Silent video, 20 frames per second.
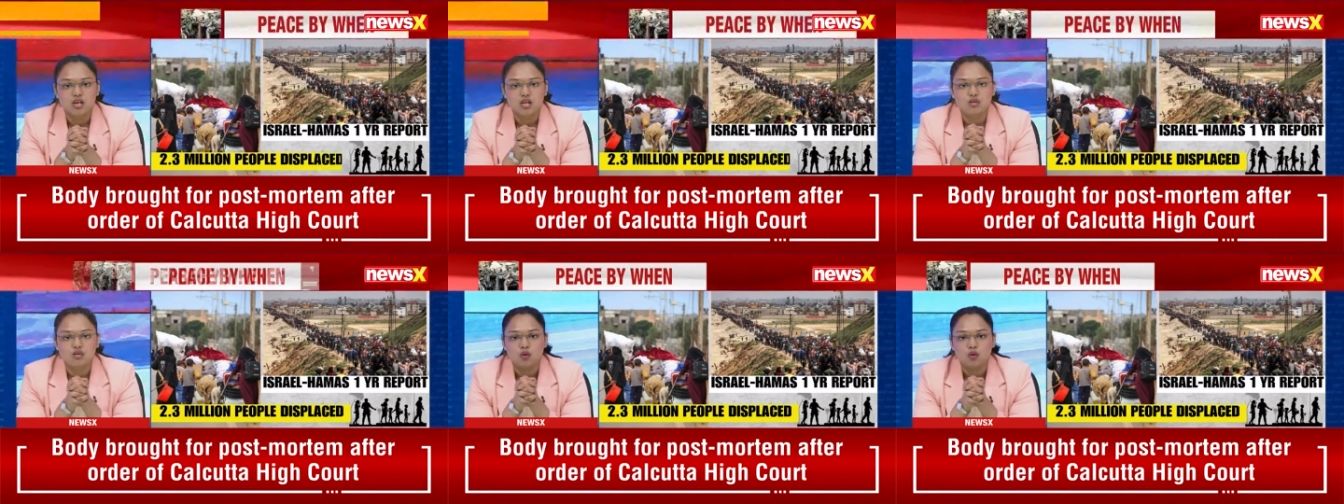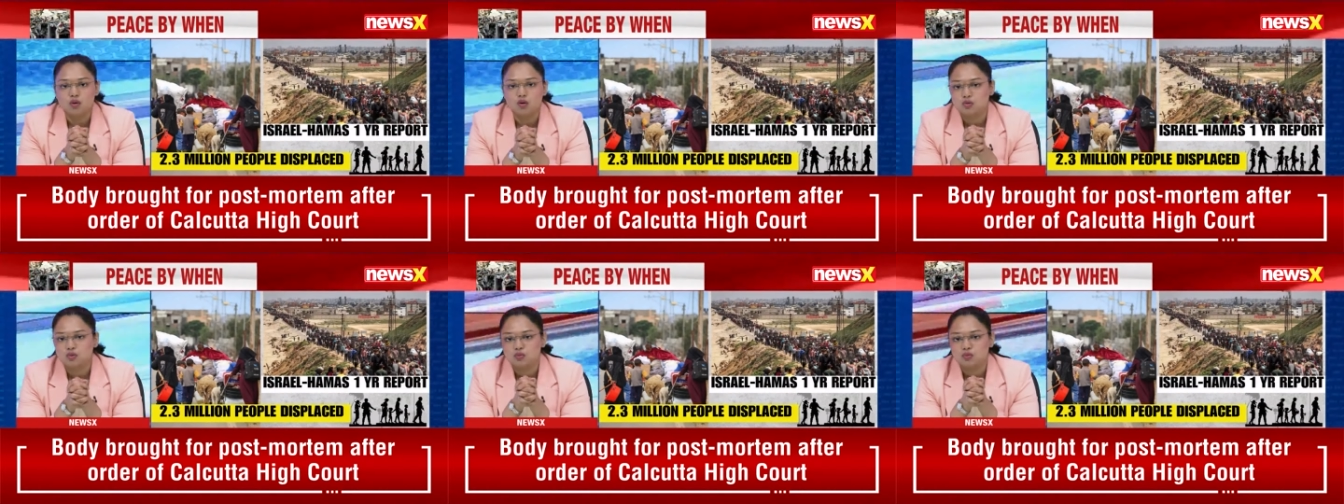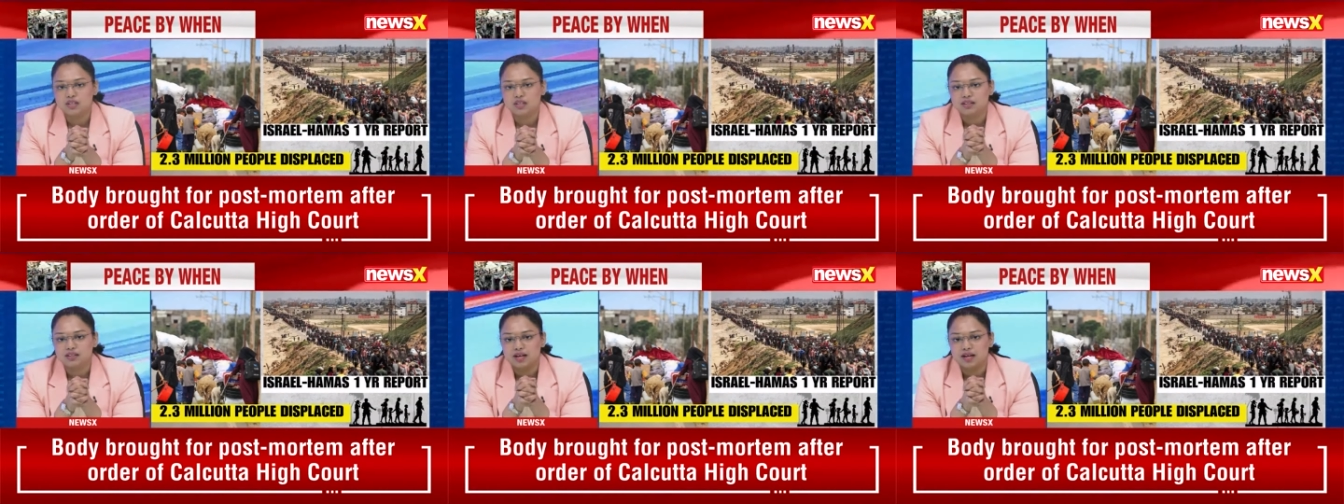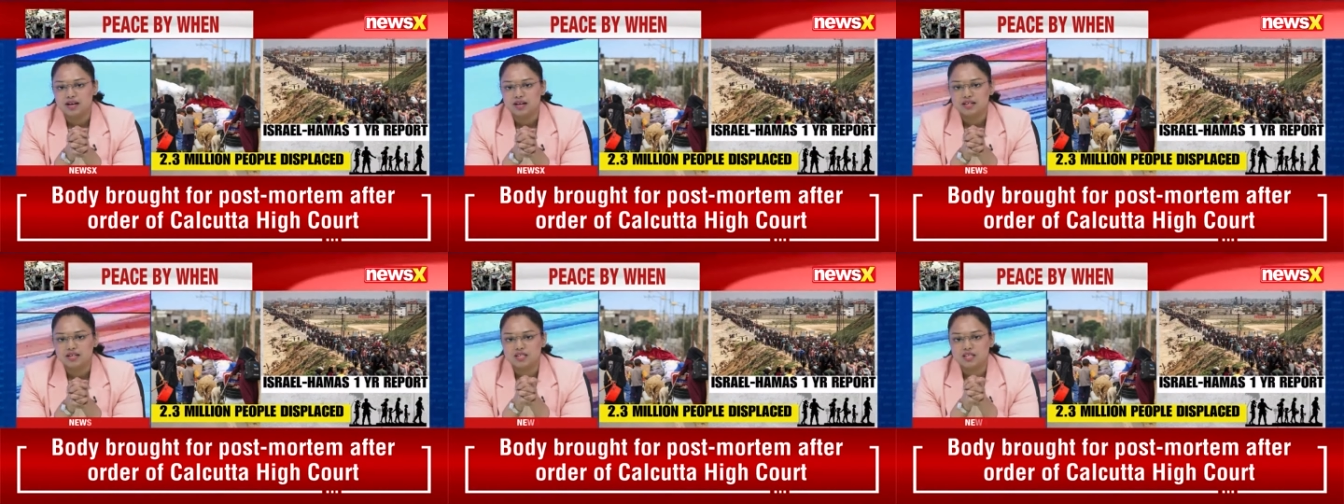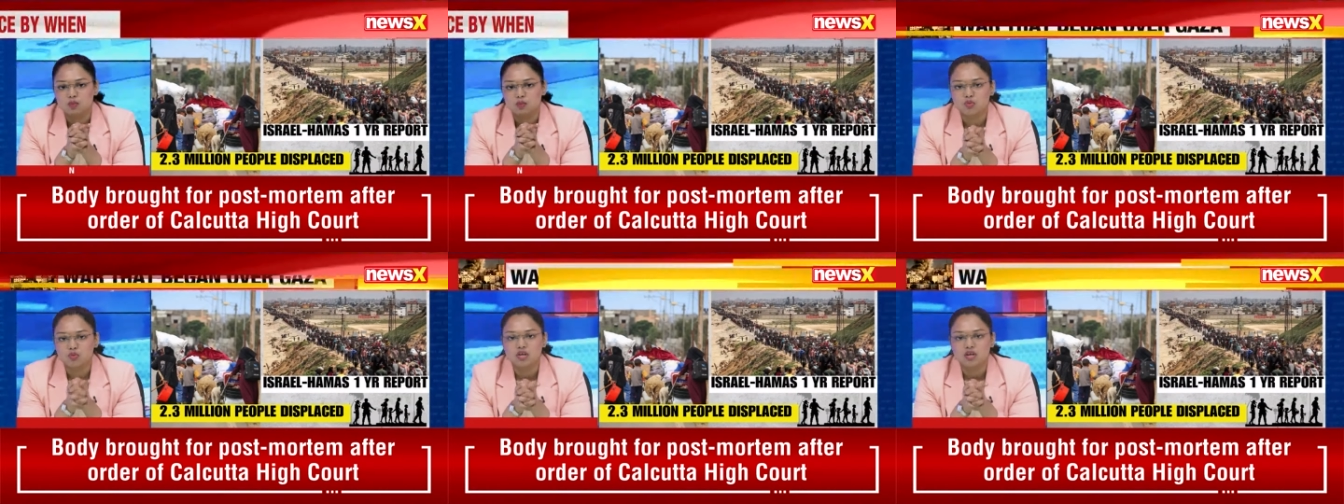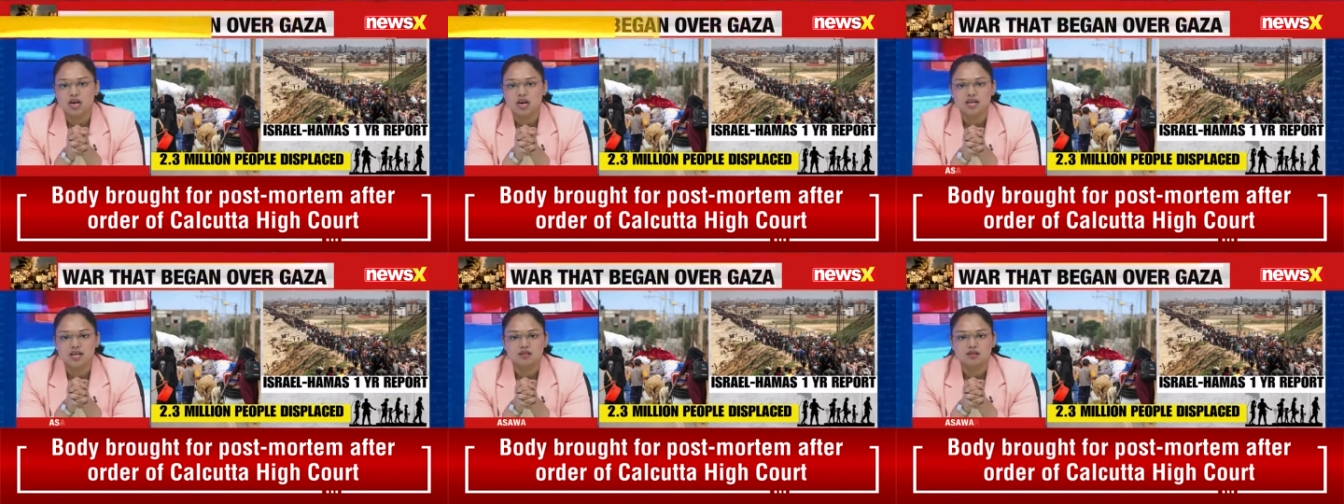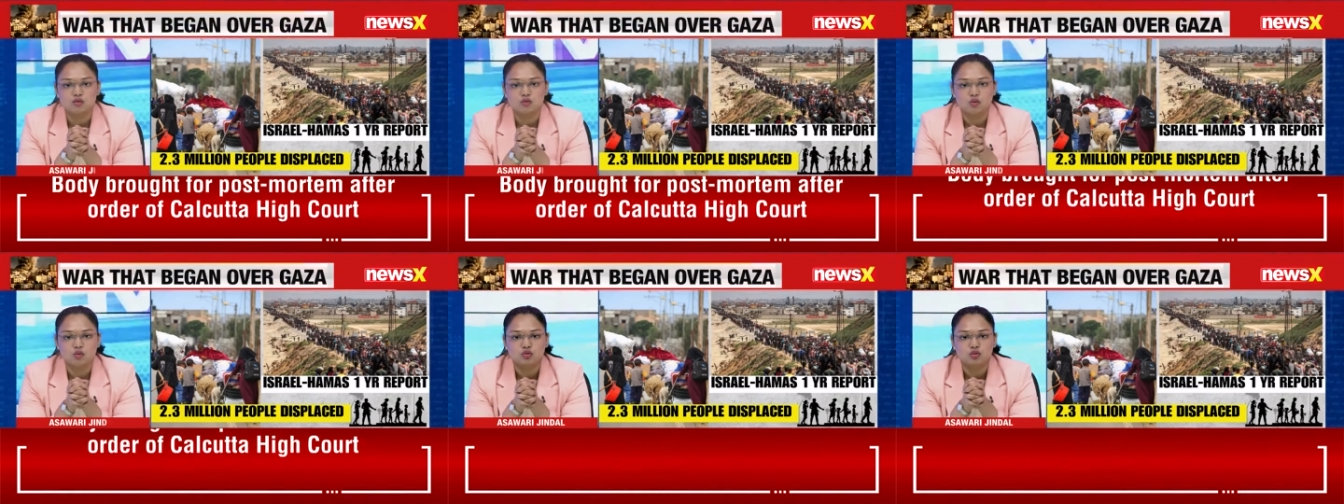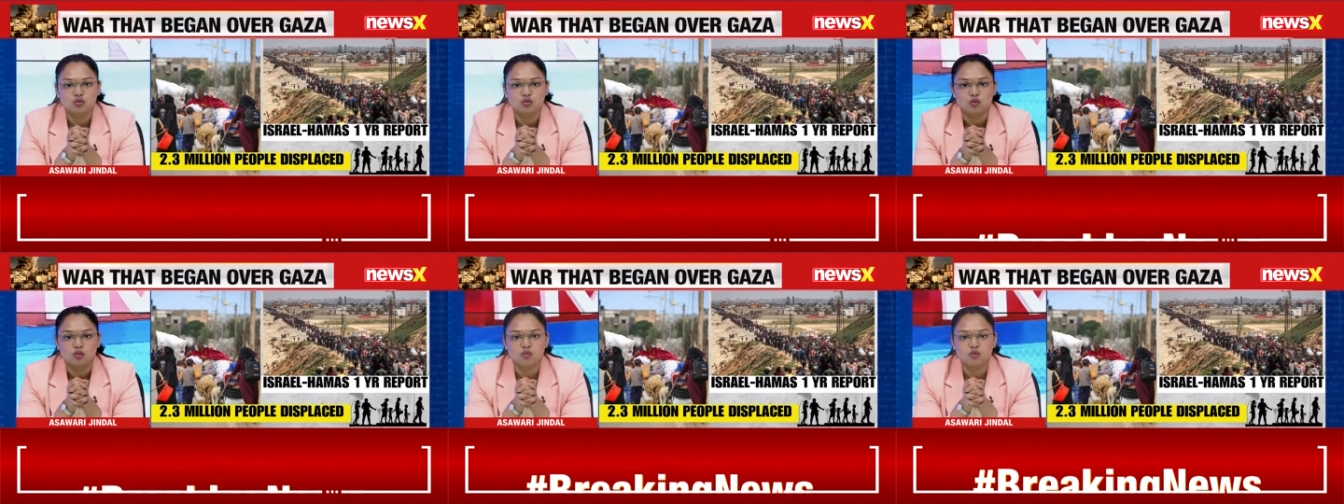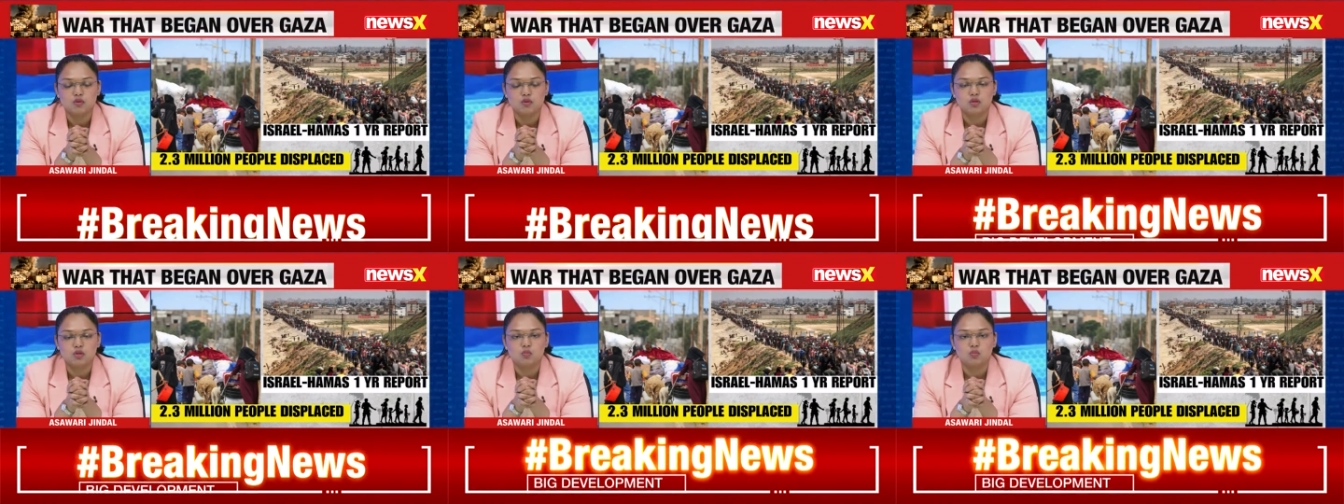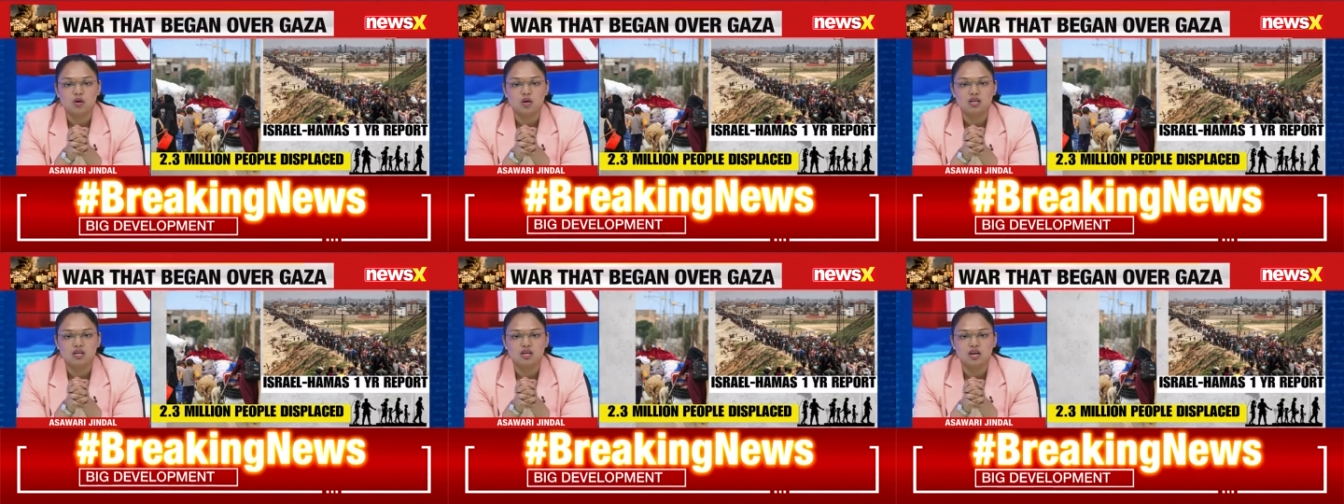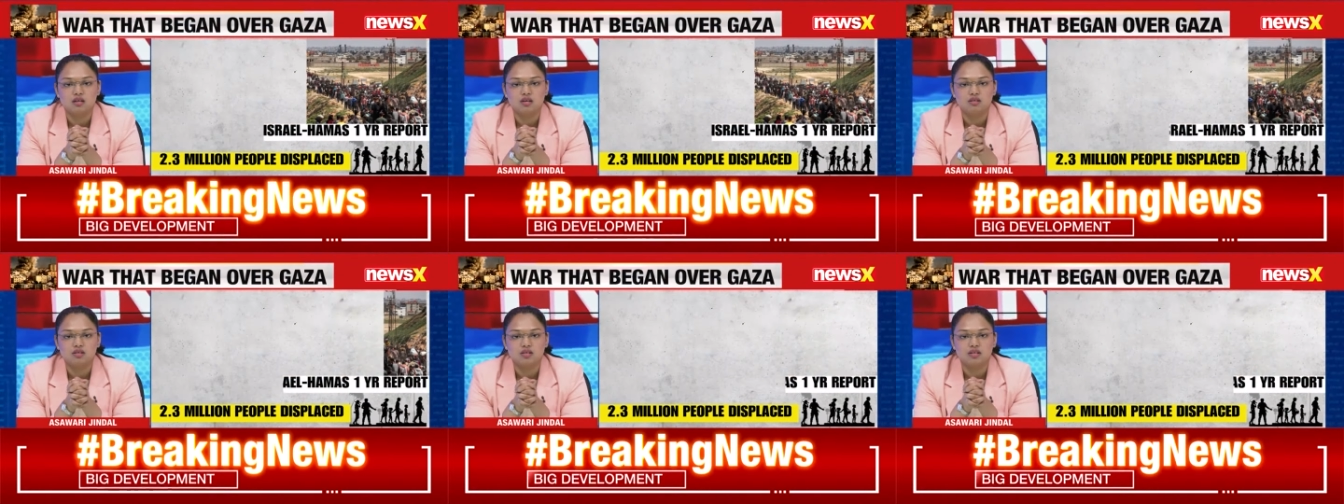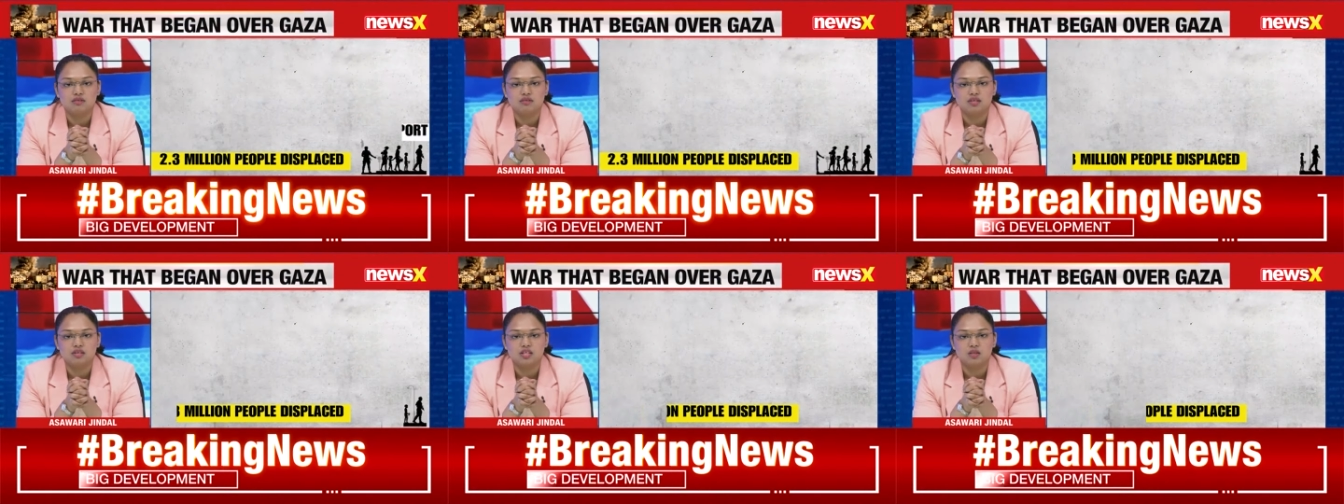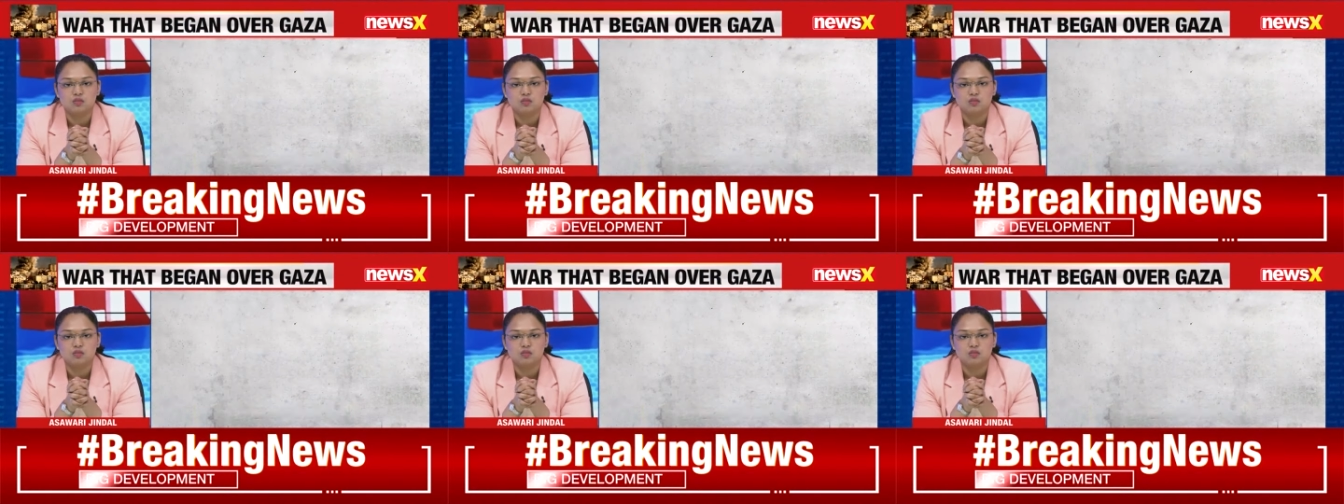Not only that, Hezbollah has launched almost 130